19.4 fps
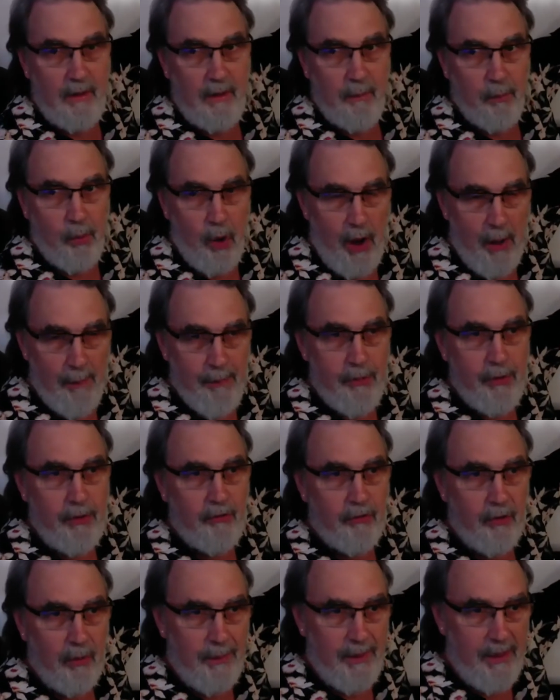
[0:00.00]

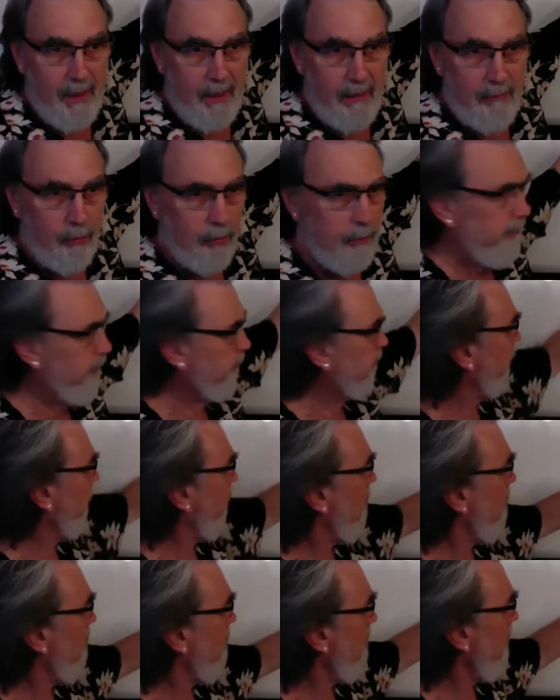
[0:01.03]
properties of behavior,
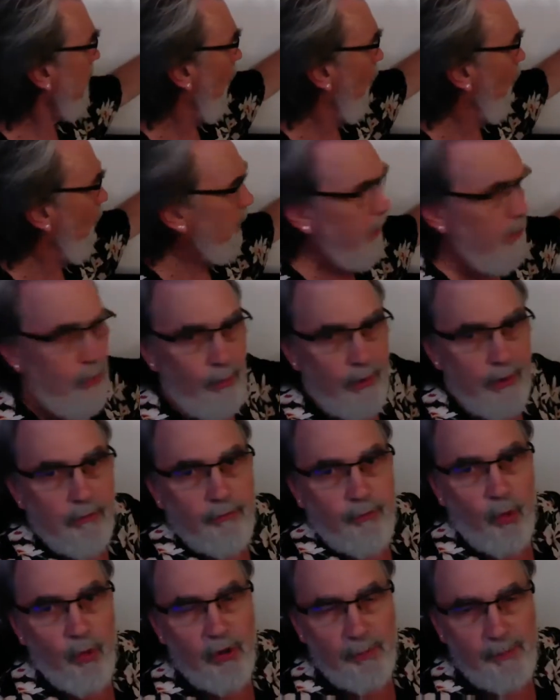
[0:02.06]
we can
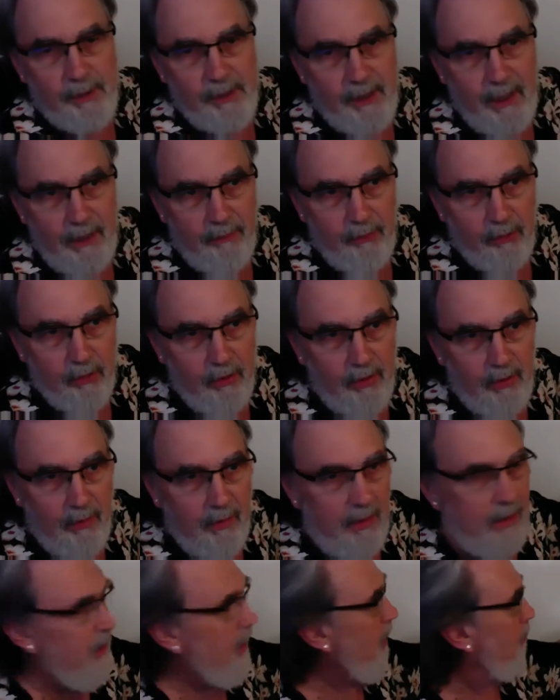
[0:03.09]
reinforce behavior
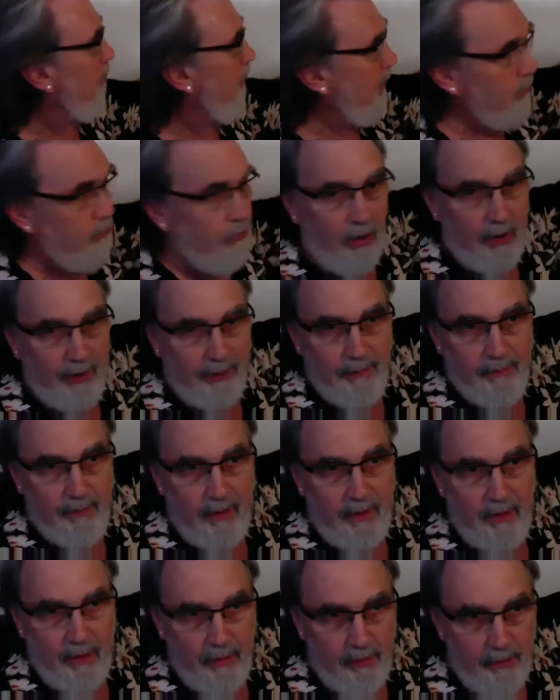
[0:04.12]
based on
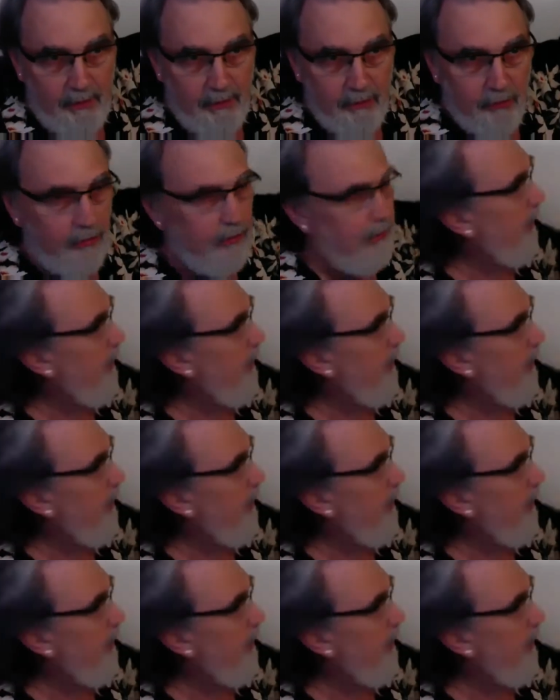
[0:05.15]
these.